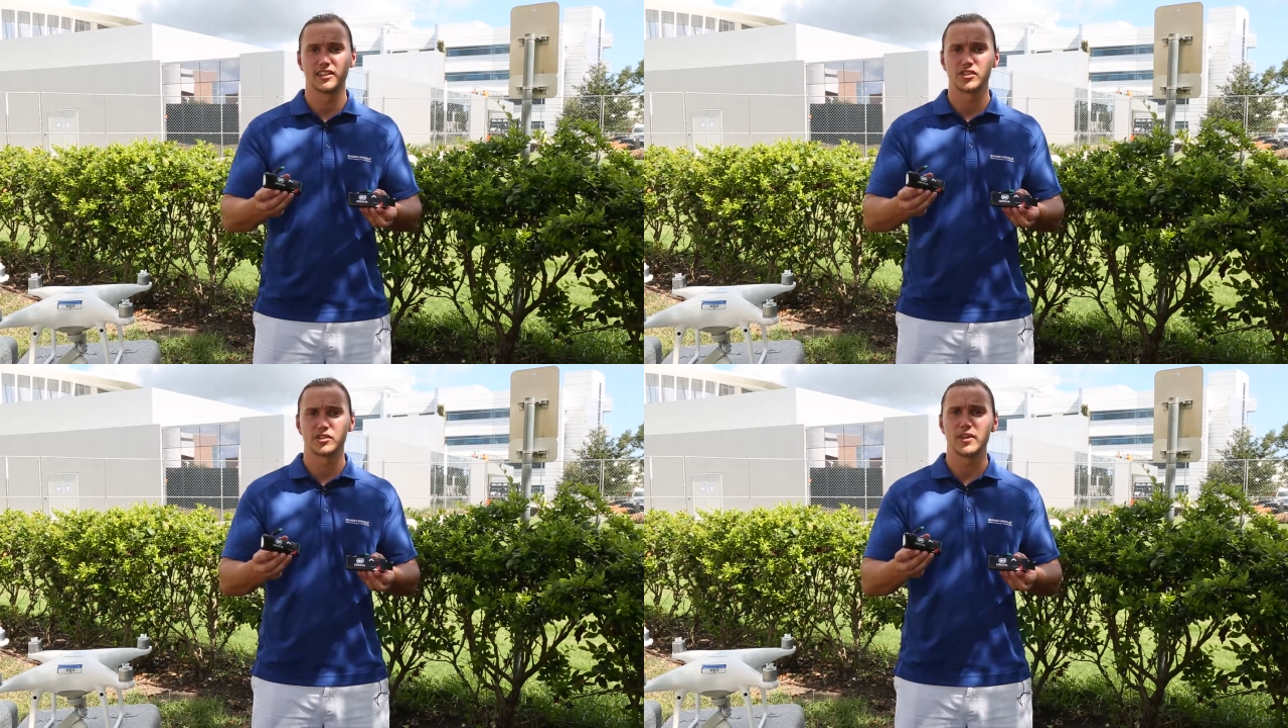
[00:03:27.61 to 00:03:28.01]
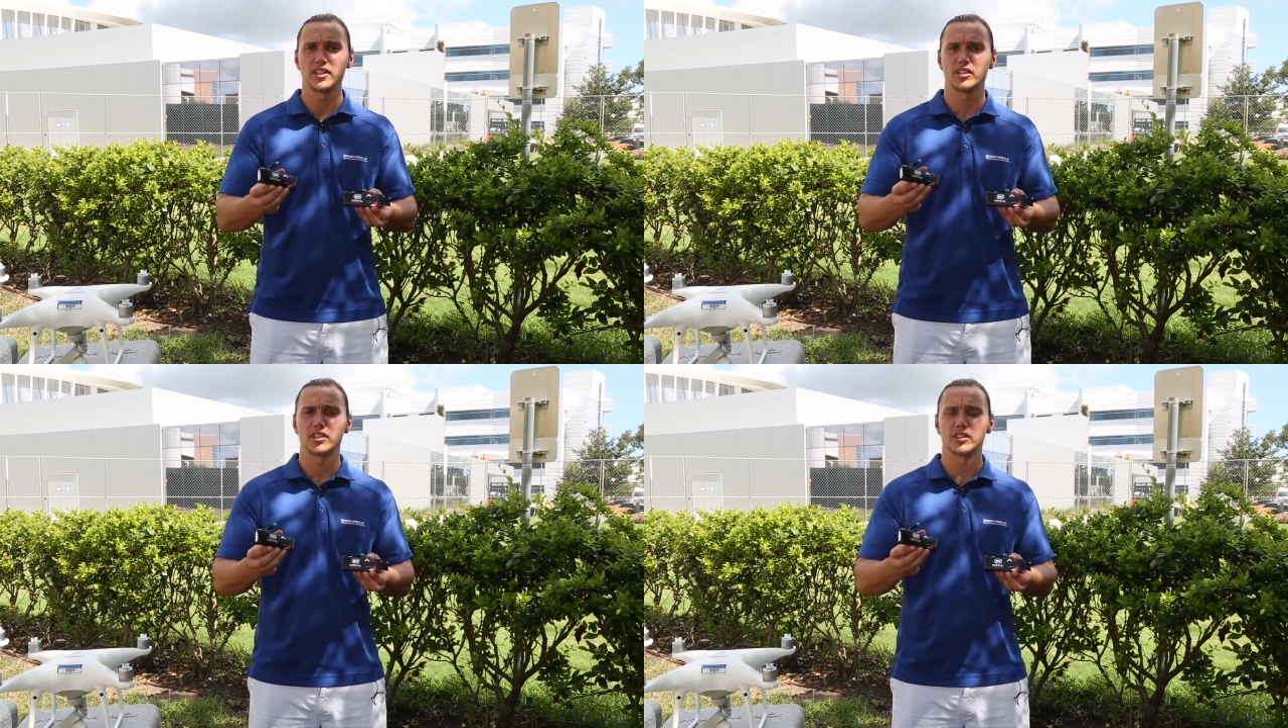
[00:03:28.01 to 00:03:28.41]
So make
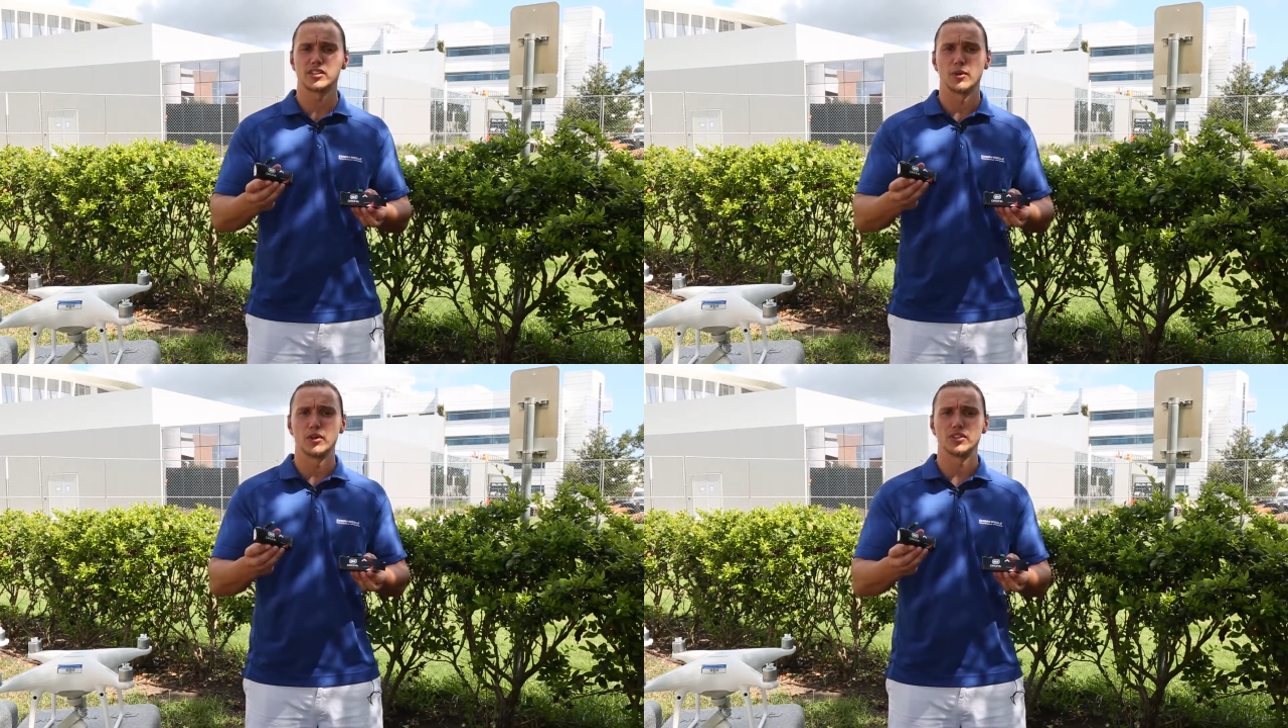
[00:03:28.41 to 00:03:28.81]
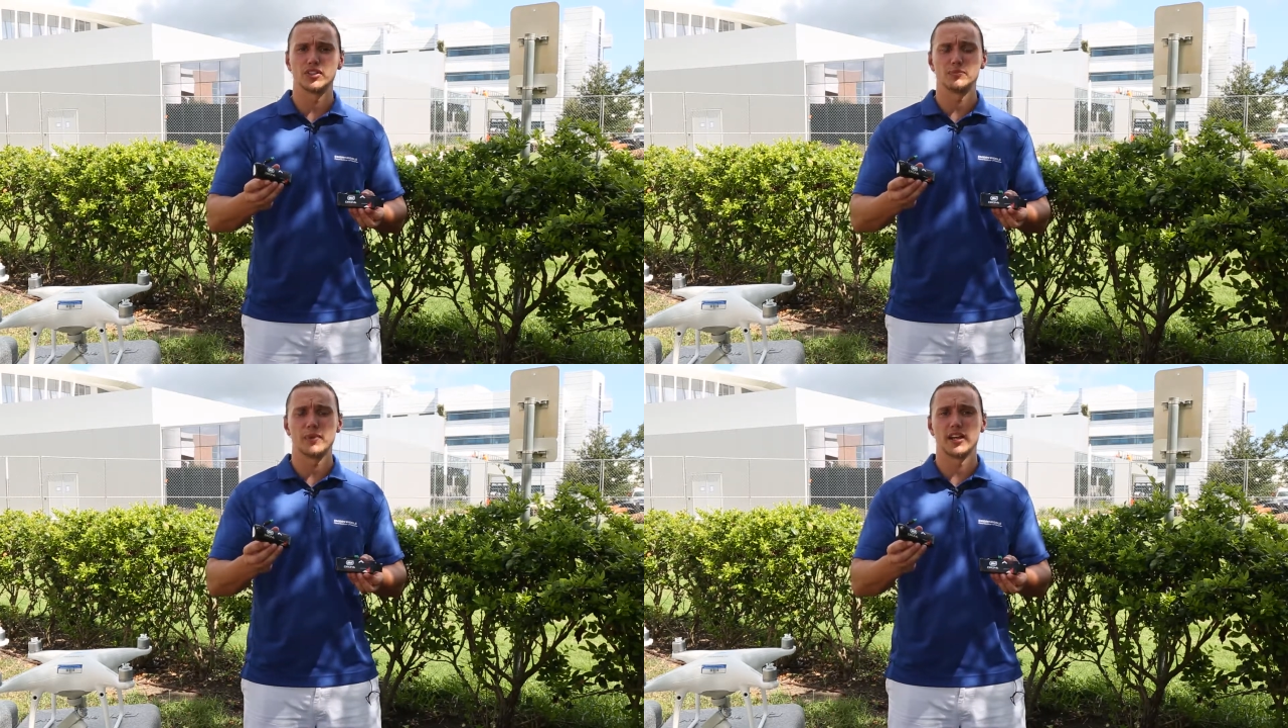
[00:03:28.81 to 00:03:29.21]
sure to dispose of
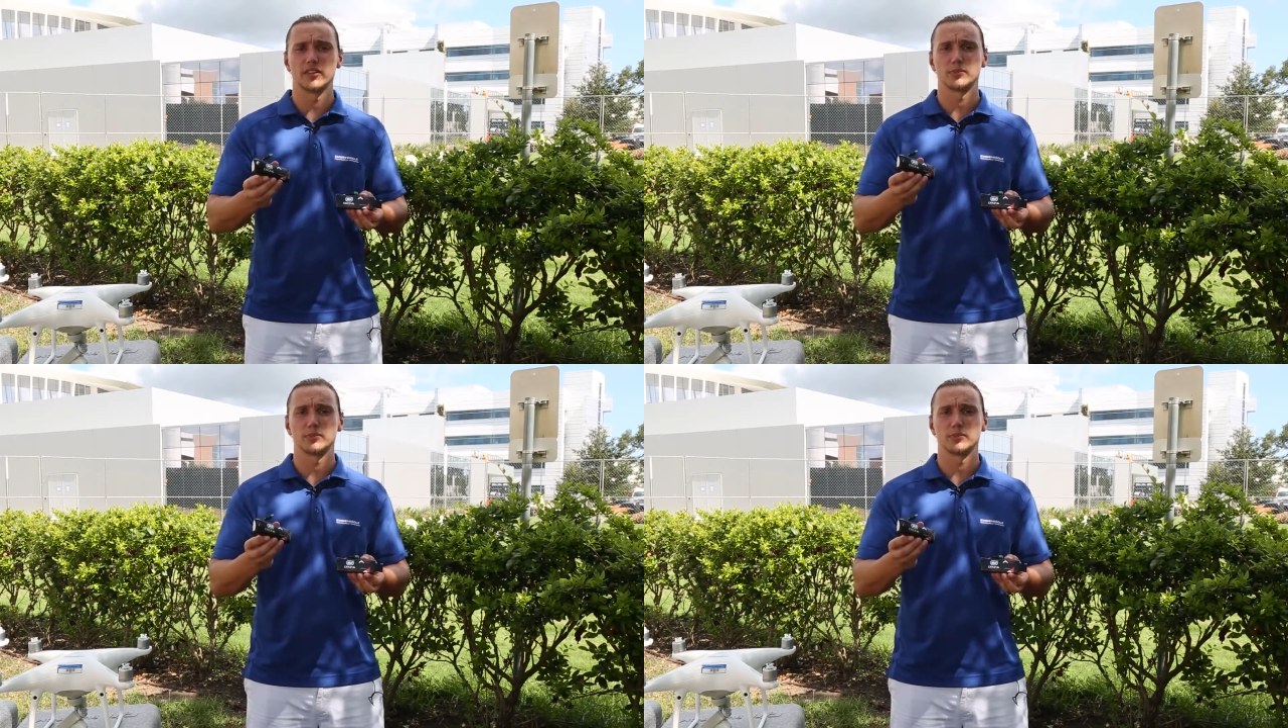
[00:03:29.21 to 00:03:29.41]
these batteries